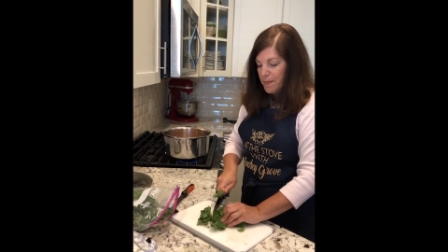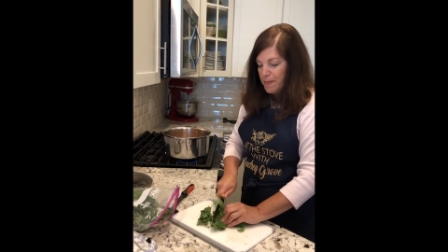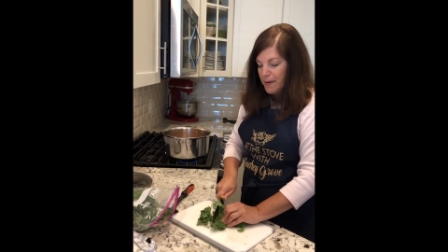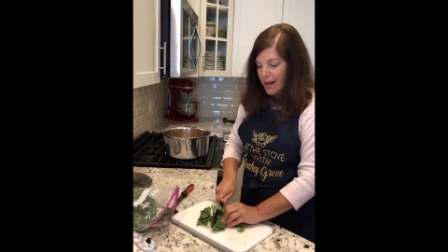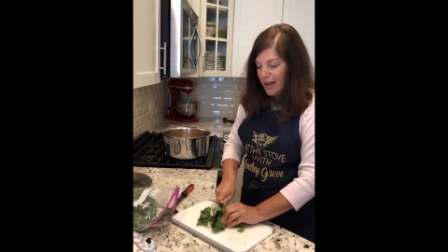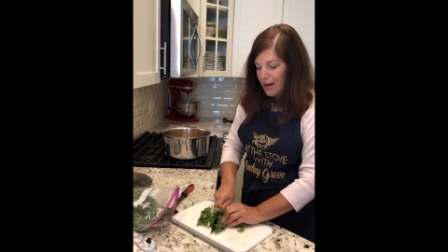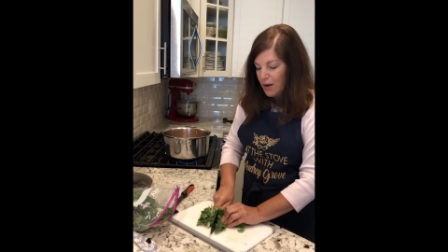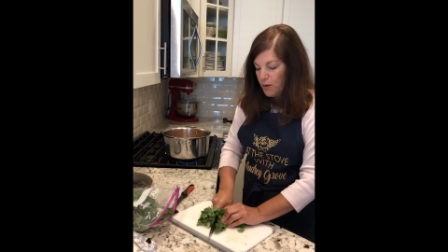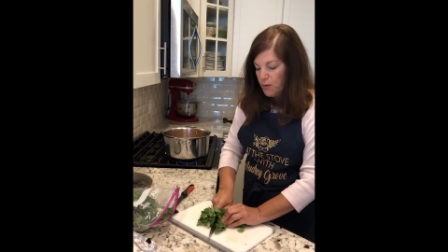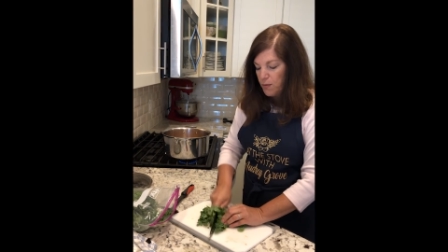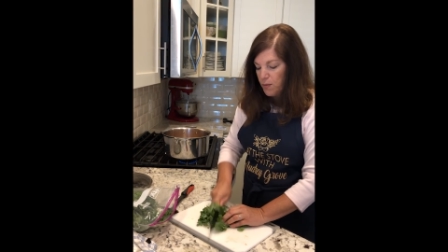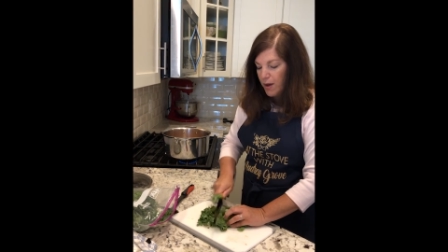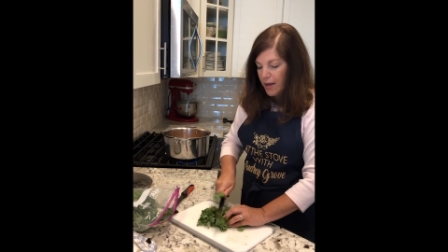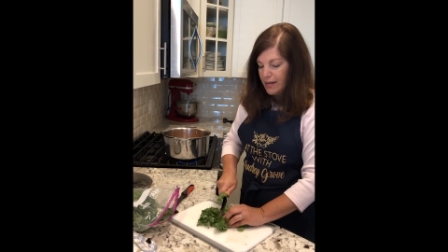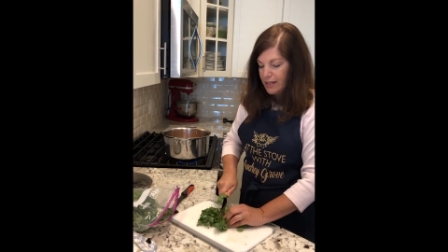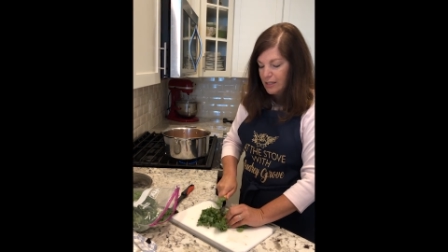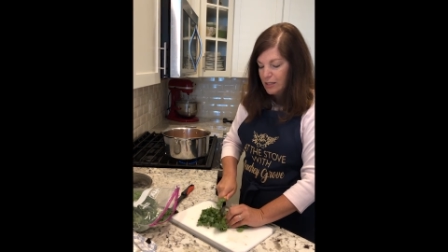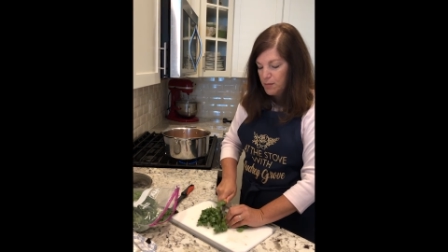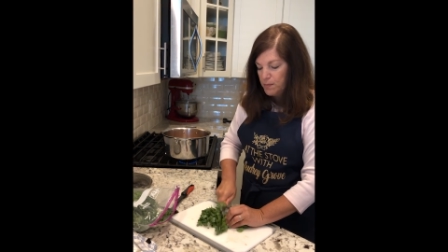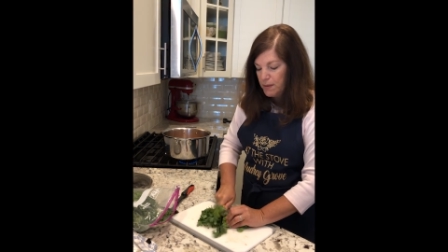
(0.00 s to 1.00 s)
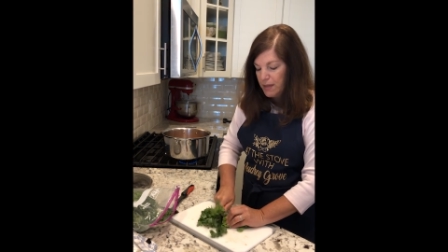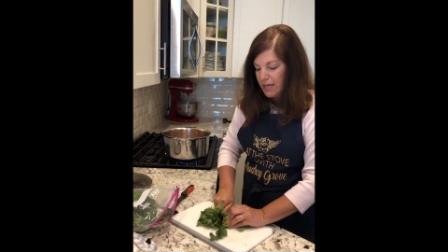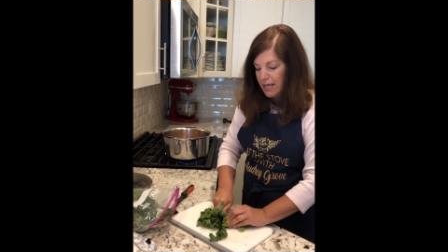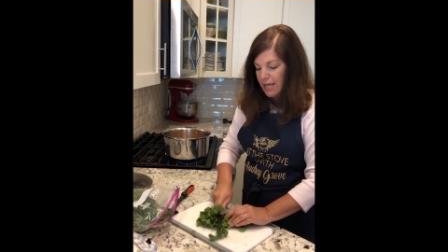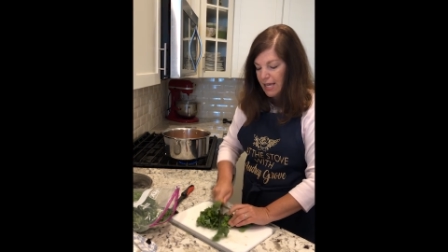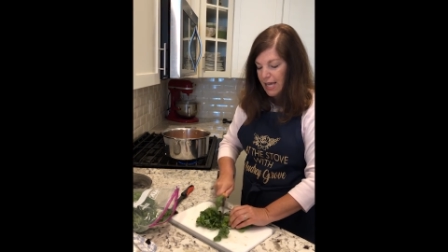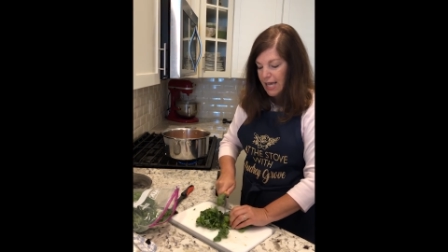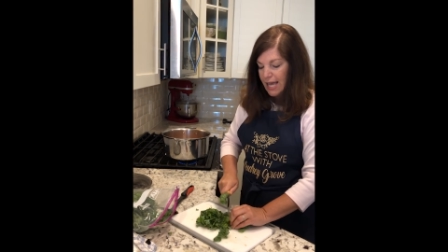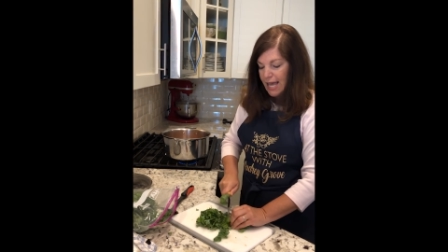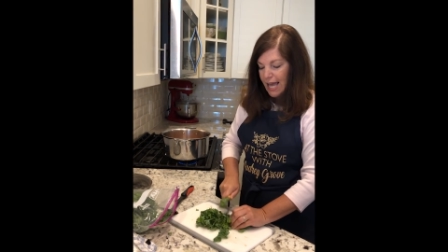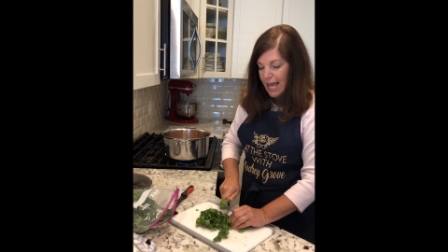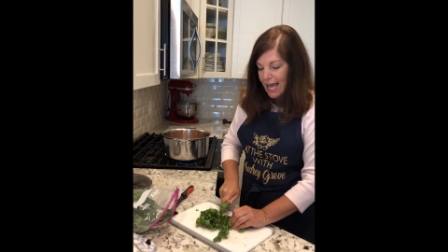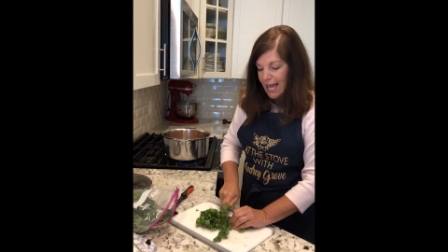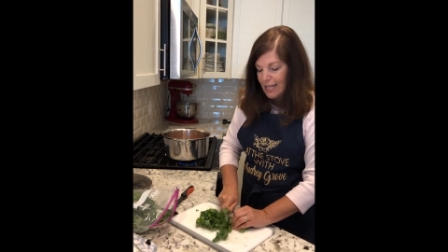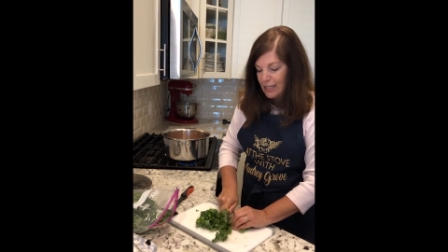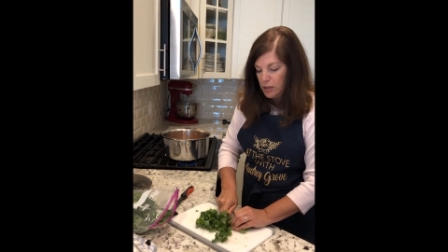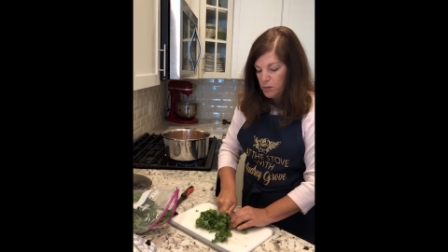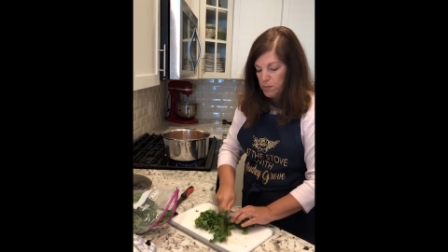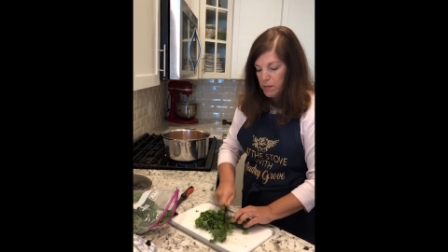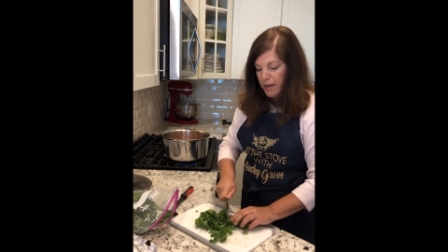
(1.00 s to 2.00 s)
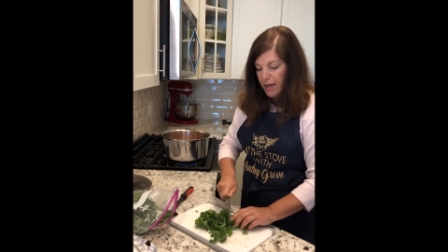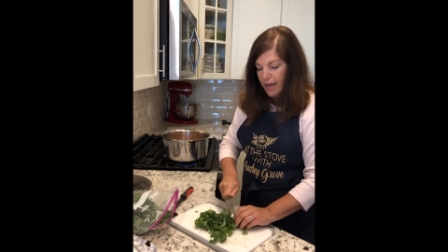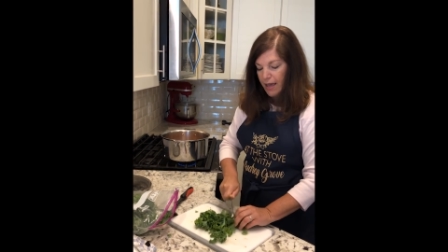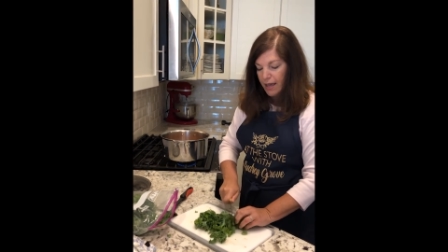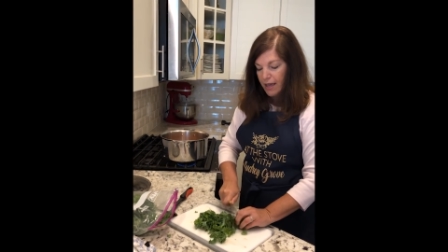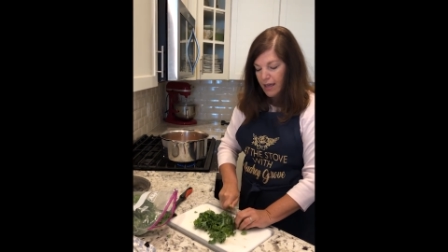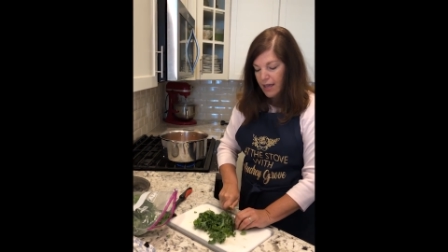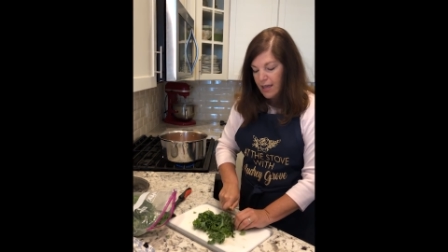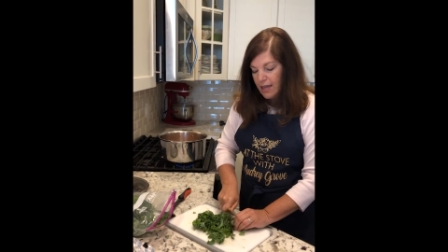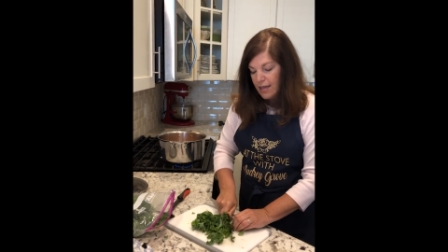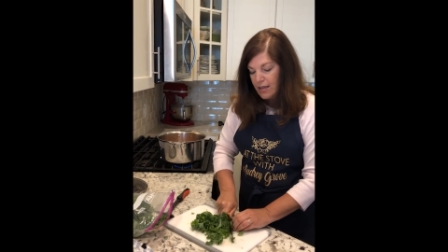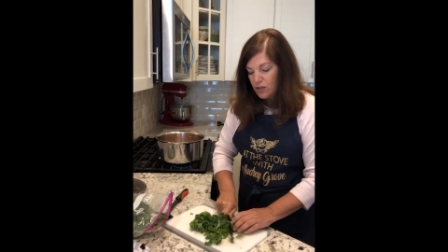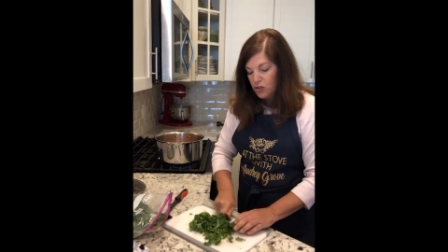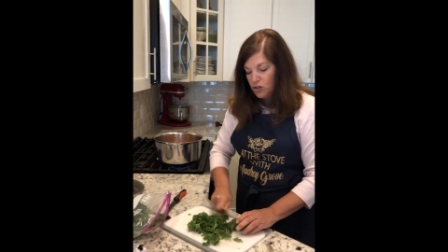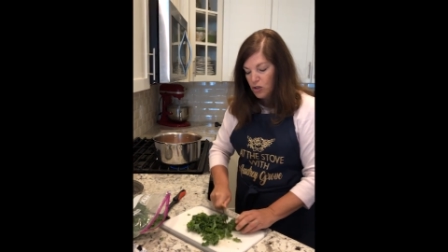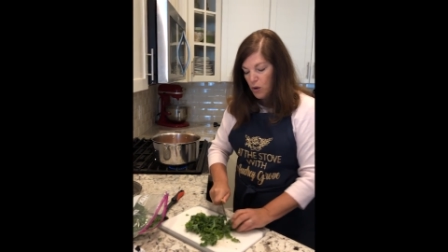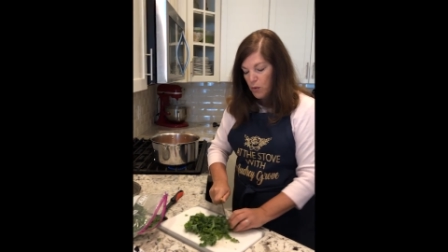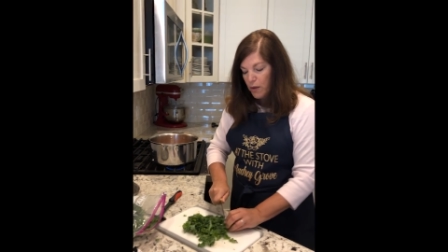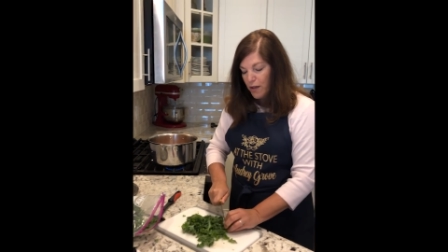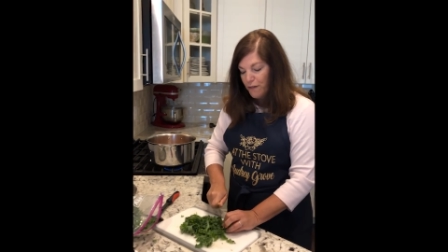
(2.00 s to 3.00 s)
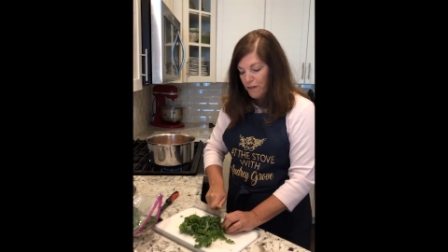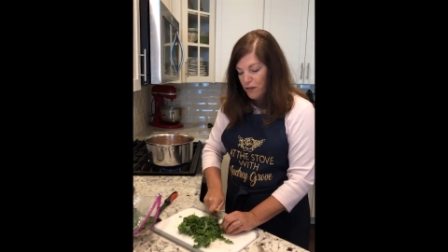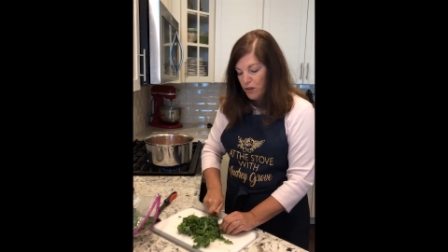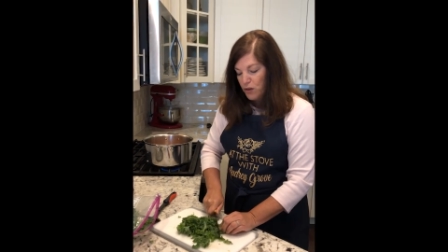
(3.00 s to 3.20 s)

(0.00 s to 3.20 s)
but I don't want it to be as big. So if